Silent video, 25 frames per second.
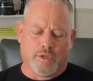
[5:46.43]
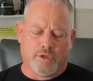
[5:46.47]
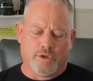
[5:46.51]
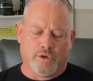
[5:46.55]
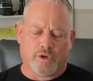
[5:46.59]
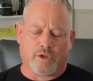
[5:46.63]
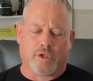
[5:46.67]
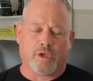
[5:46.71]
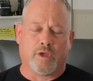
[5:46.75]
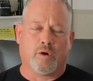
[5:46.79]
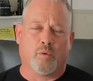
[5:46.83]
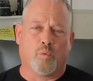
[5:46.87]

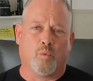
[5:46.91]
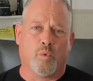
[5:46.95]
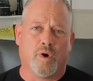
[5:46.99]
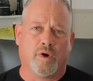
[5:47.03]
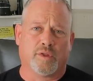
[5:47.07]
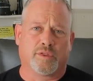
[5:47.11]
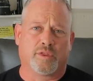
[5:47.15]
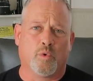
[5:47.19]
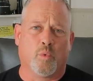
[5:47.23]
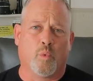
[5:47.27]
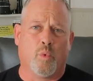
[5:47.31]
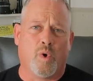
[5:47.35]
you're going to
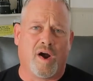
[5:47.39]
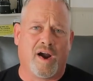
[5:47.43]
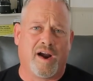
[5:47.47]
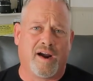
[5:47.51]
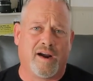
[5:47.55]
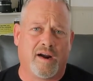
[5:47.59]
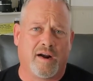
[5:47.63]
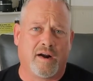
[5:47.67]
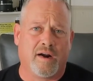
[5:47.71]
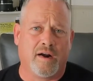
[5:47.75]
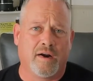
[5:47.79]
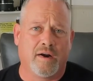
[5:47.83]
want
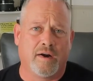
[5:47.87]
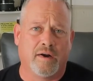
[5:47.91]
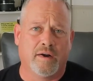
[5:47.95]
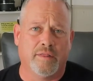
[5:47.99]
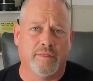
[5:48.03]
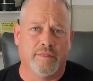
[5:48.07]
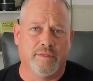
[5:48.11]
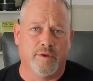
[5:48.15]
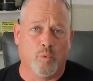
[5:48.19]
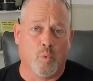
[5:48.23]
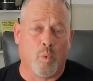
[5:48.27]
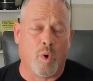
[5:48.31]

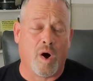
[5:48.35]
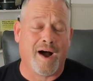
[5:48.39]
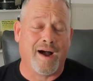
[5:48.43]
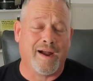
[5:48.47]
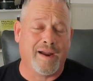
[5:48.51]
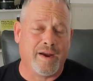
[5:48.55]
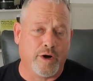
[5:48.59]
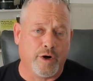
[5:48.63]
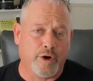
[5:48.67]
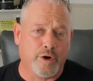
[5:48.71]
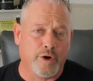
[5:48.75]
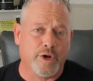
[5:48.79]
the
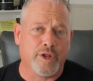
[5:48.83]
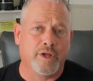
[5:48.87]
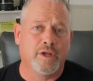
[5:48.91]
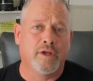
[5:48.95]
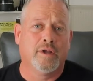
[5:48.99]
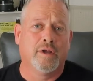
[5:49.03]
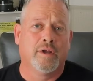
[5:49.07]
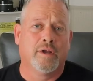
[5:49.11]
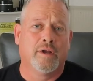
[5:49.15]
wired